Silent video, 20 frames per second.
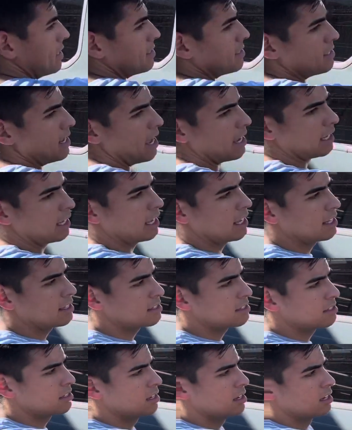
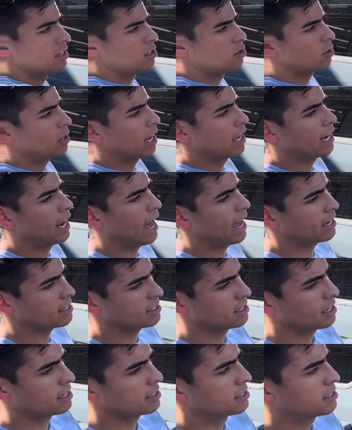seconds, you get
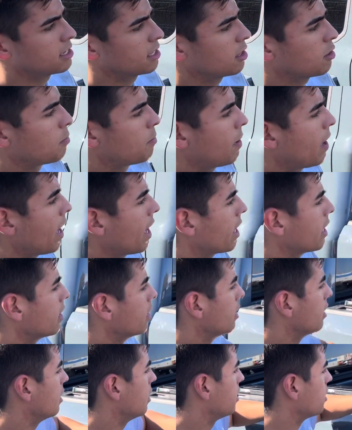access to the bed.
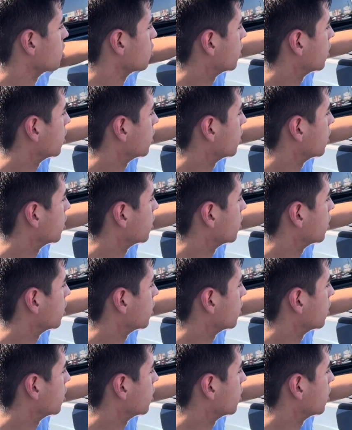You